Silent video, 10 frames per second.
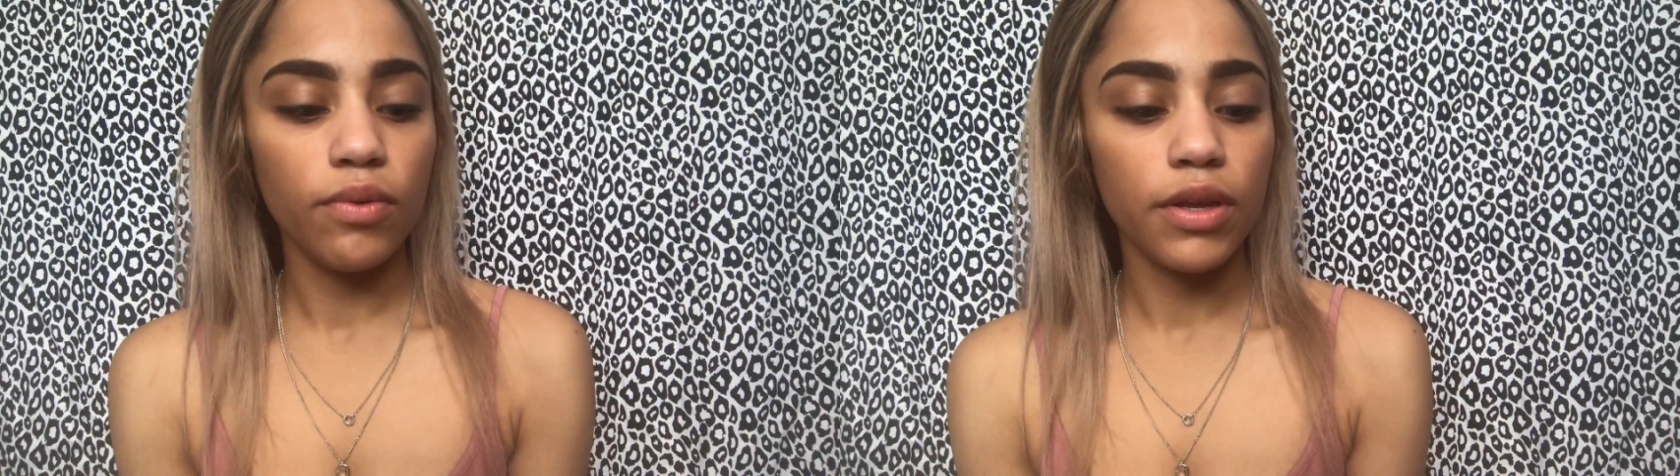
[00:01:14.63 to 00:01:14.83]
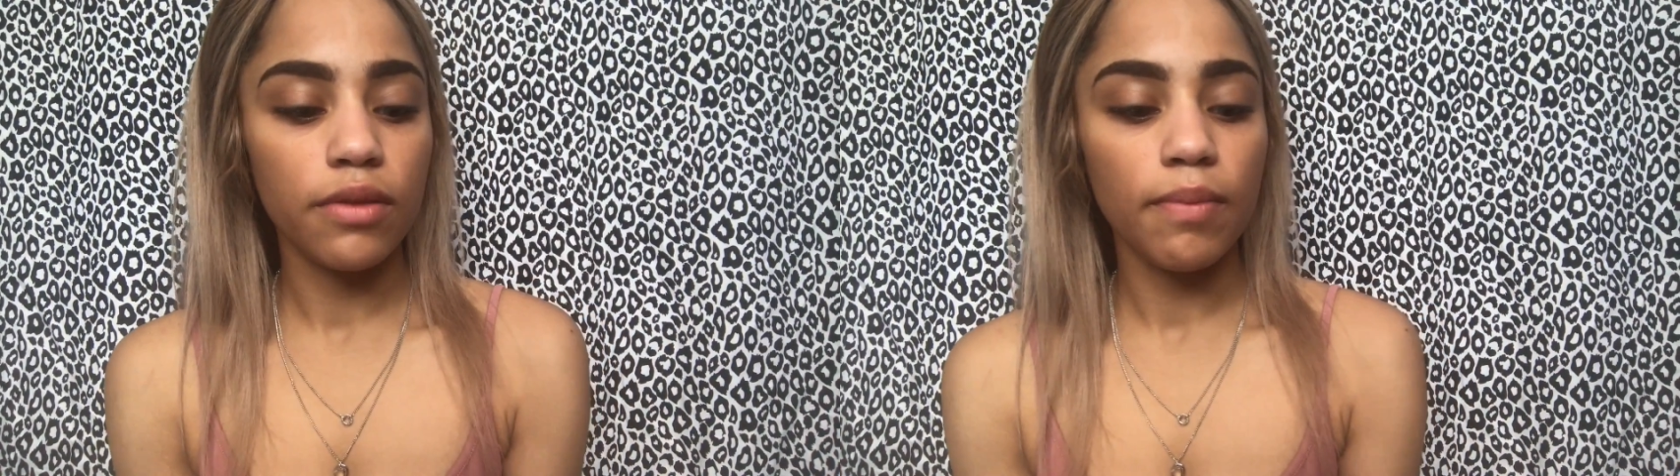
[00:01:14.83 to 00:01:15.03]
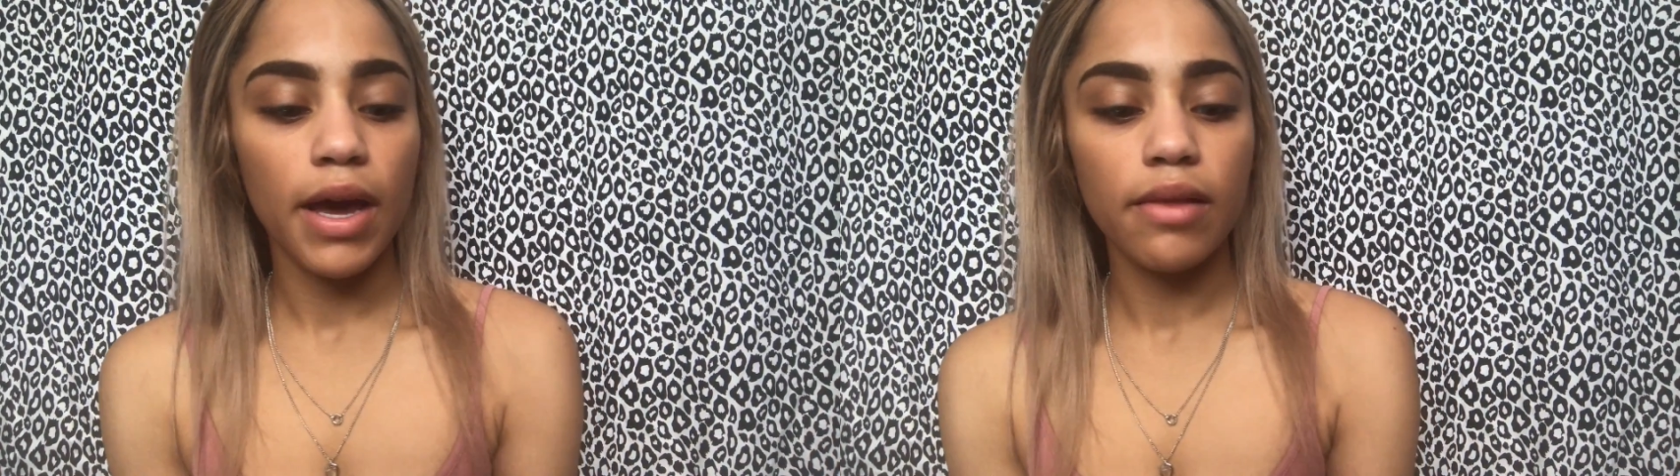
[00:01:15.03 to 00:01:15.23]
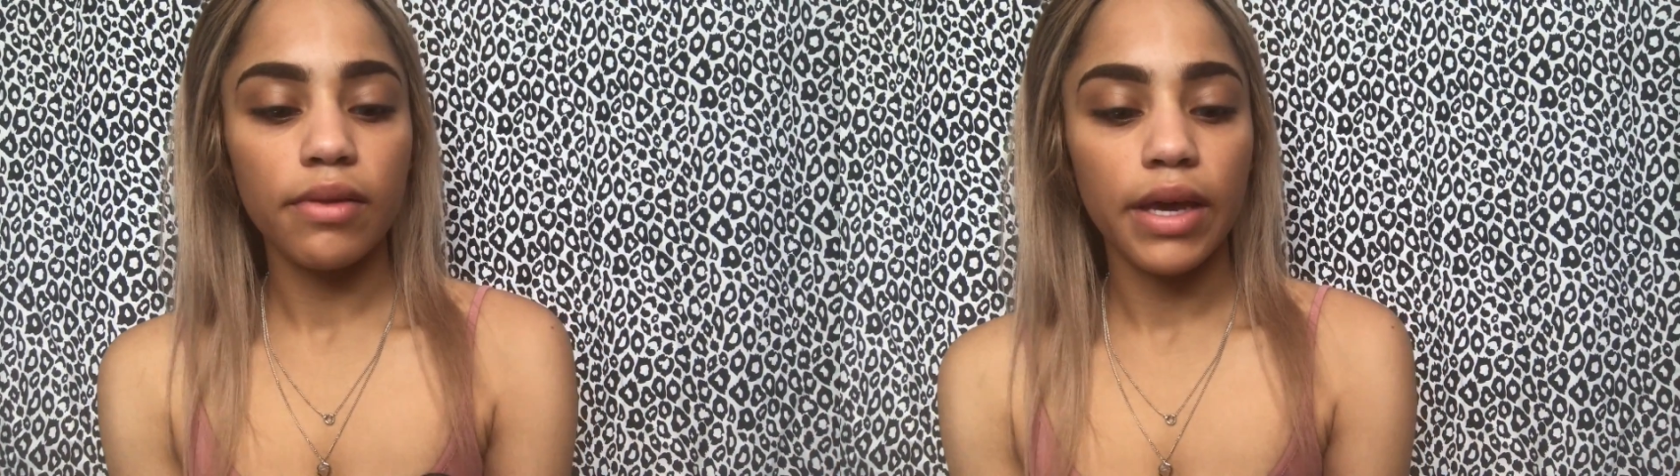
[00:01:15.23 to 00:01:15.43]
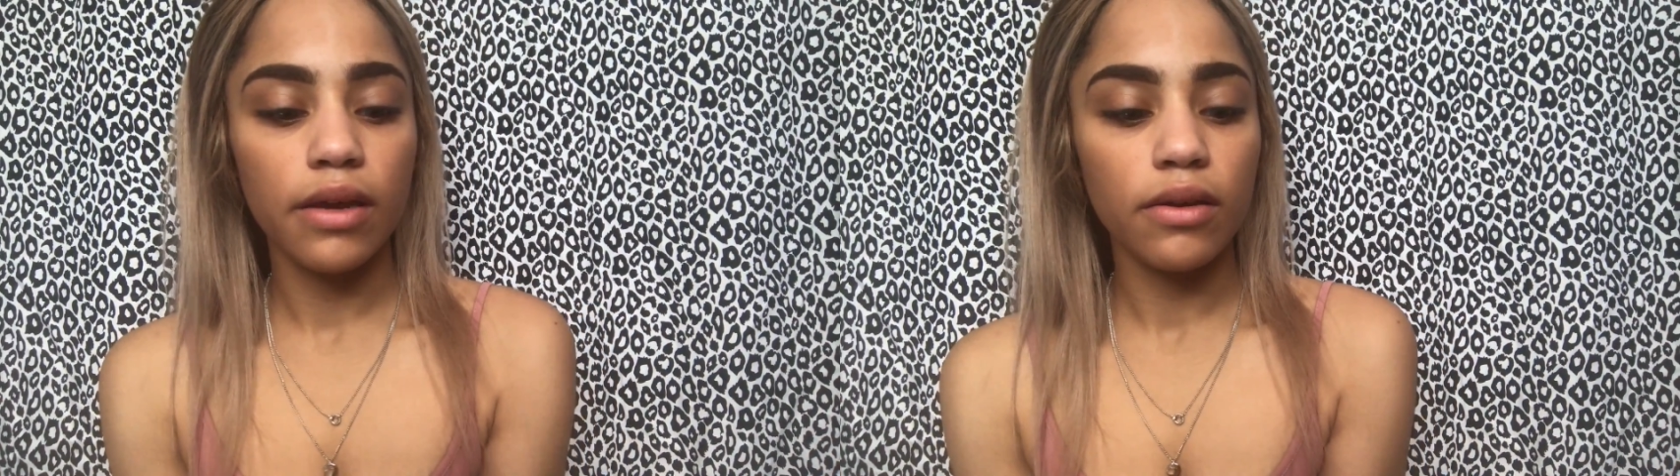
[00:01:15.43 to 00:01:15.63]
with my
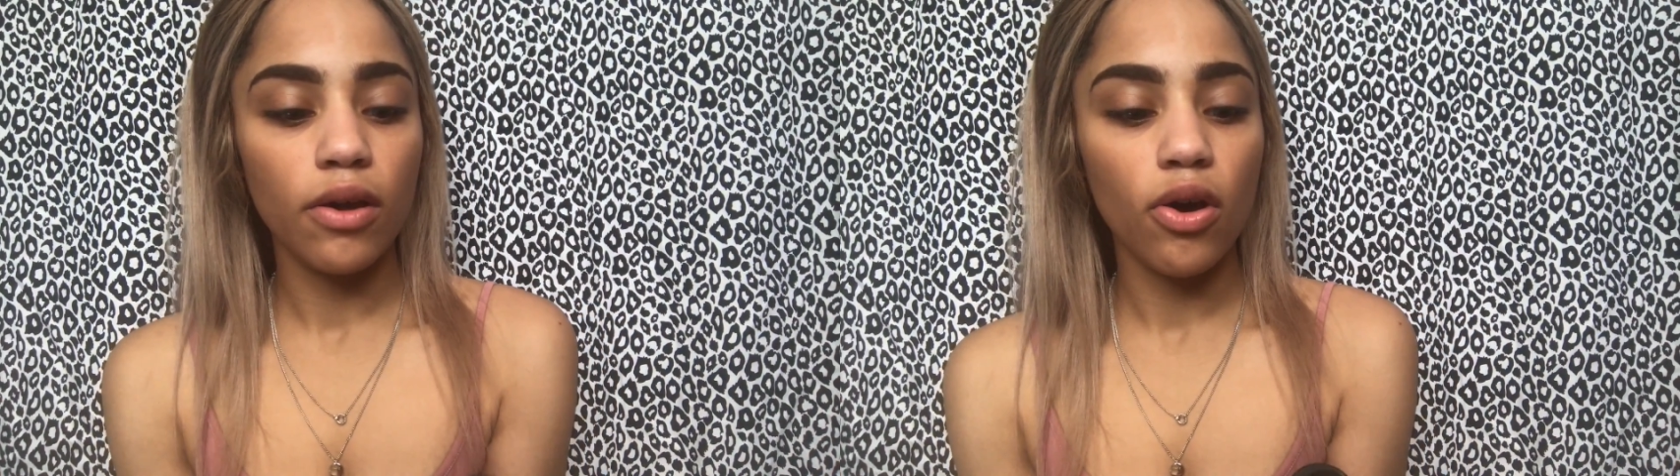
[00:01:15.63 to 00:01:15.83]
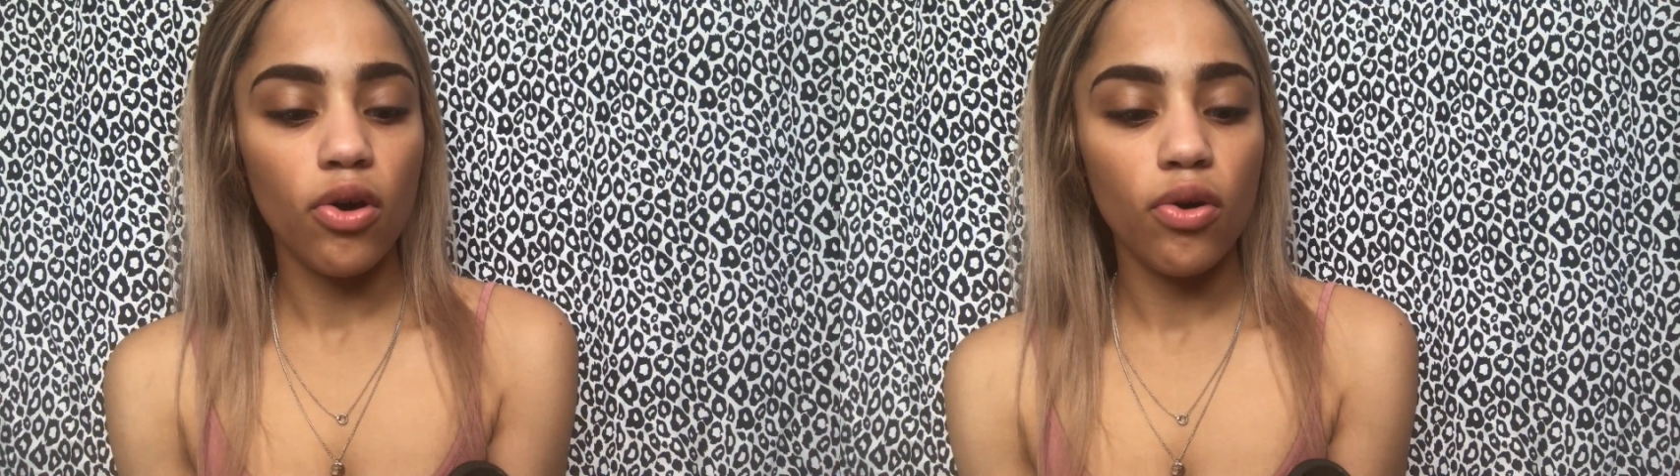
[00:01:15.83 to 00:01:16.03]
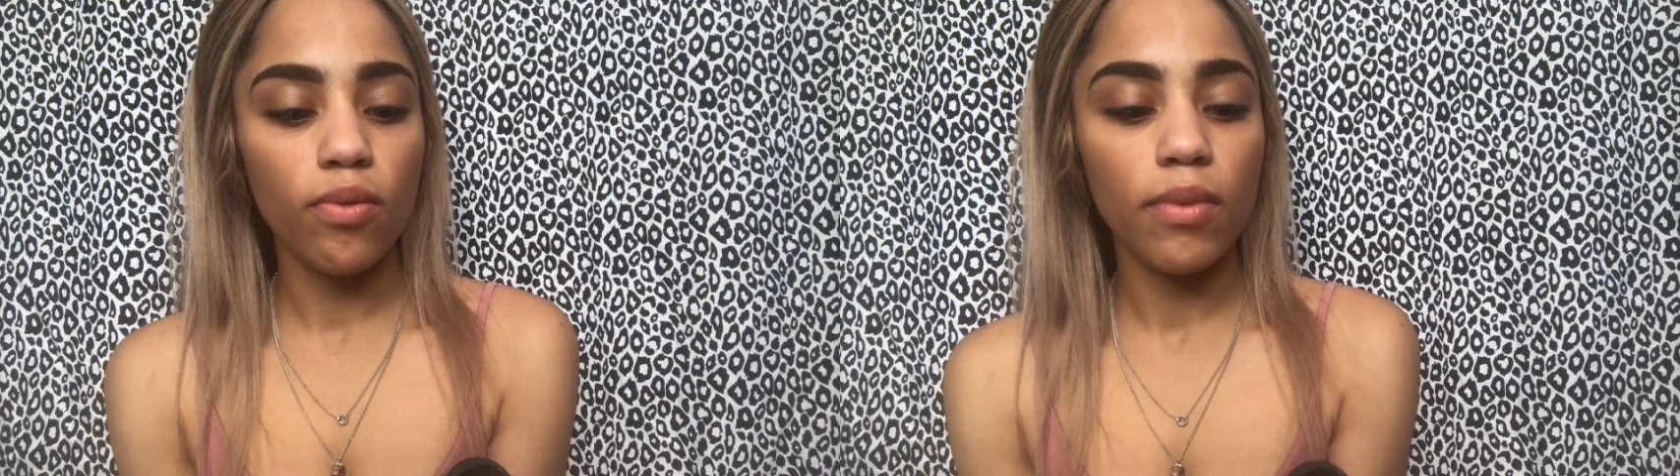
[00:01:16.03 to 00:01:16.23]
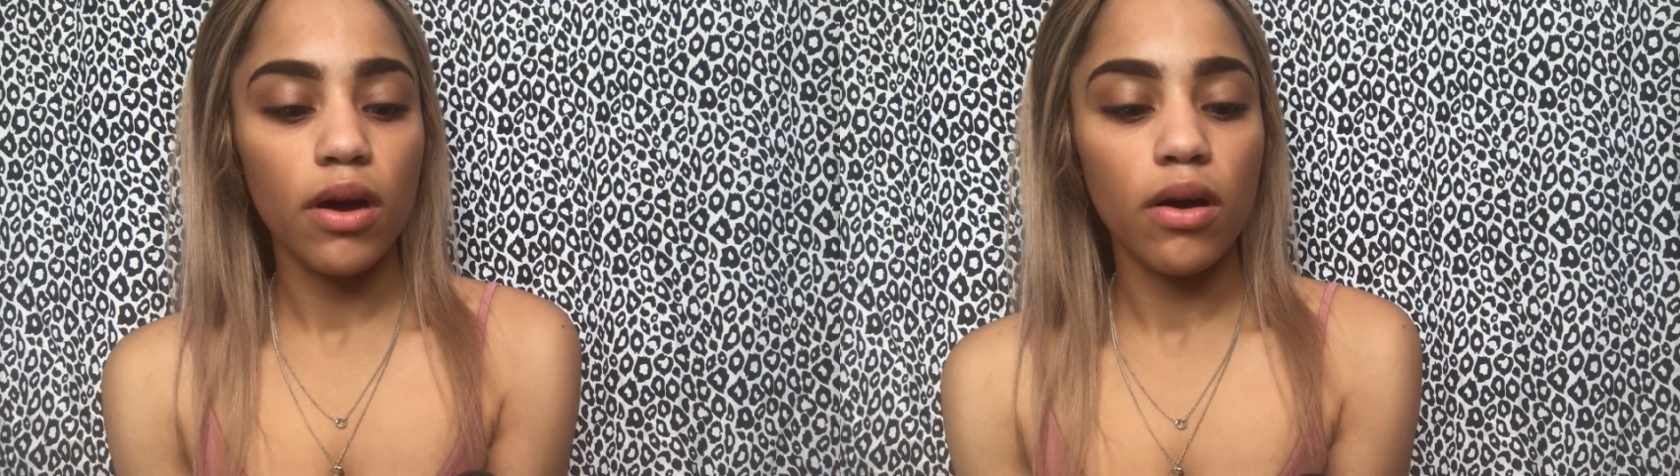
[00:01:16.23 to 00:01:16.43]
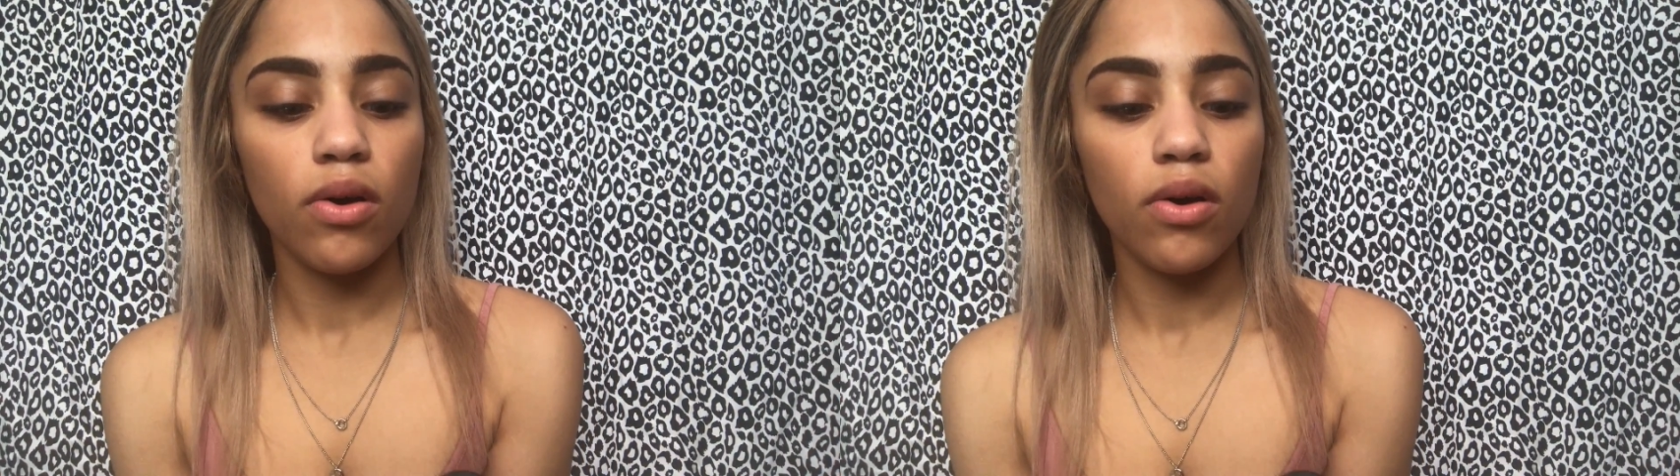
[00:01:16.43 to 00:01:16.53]
Lancôme